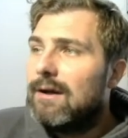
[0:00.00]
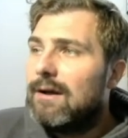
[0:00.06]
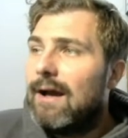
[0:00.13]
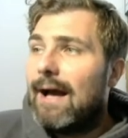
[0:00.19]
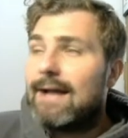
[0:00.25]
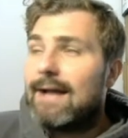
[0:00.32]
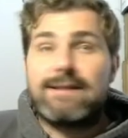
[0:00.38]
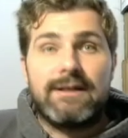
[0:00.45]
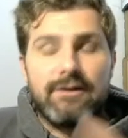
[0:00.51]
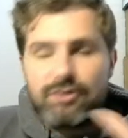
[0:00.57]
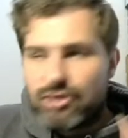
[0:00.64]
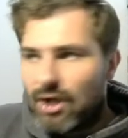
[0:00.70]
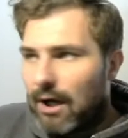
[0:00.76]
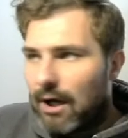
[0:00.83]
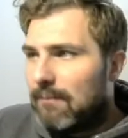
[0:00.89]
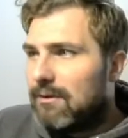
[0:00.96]
has the
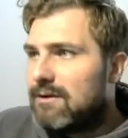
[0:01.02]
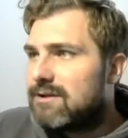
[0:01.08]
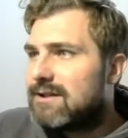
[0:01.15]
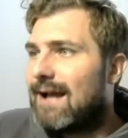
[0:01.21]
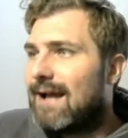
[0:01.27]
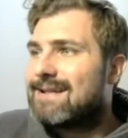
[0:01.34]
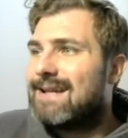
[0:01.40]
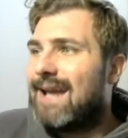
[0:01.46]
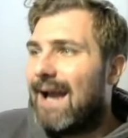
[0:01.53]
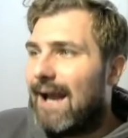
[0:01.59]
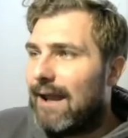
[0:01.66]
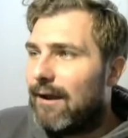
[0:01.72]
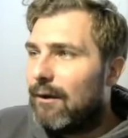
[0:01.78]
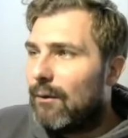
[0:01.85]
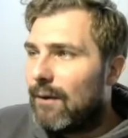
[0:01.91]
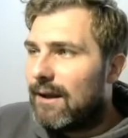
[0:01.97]
enchantments, it has the
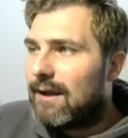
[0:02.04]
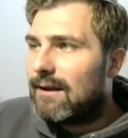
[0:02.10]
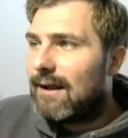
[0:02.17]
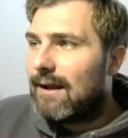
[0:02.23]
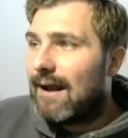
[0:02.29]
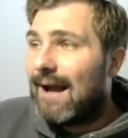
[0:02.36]
AoE in there,